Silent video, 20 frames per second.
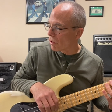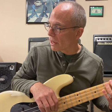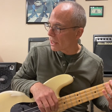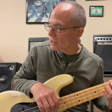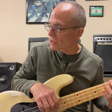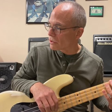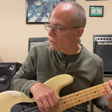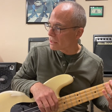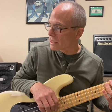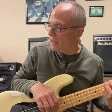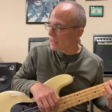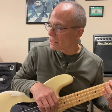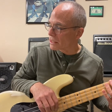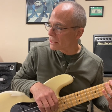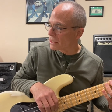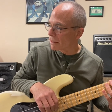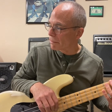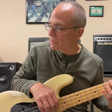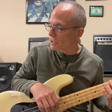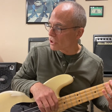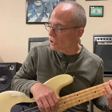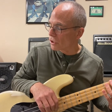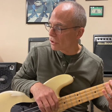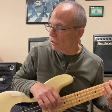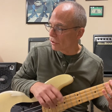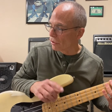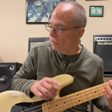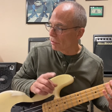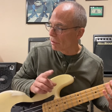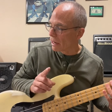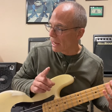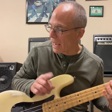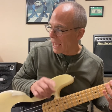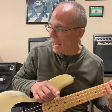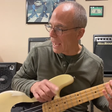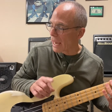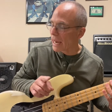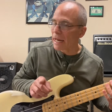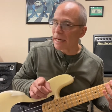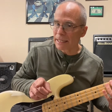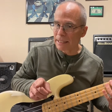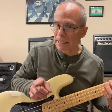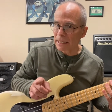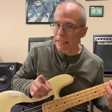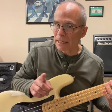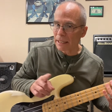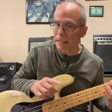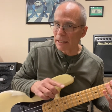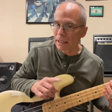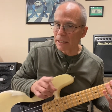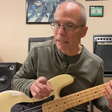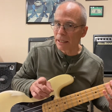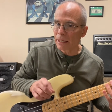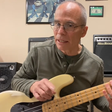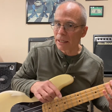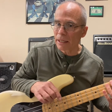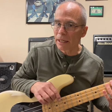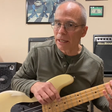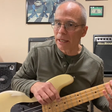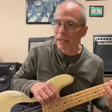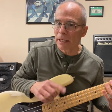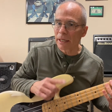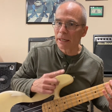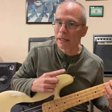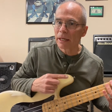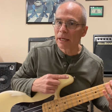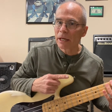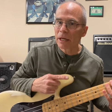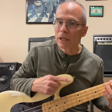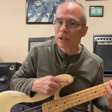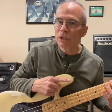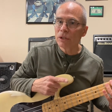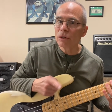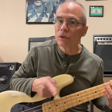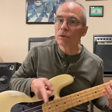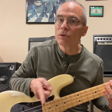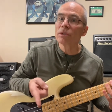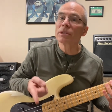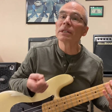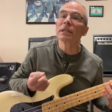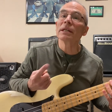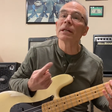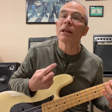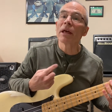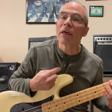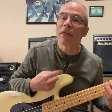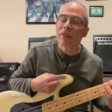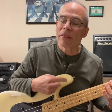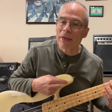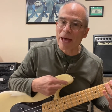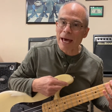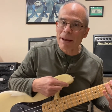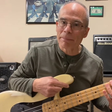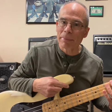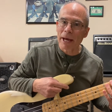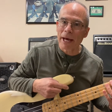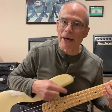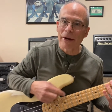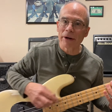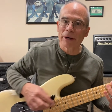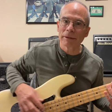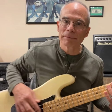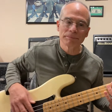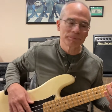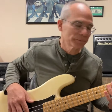exercise number 2, A, D, E, E, using that pattern.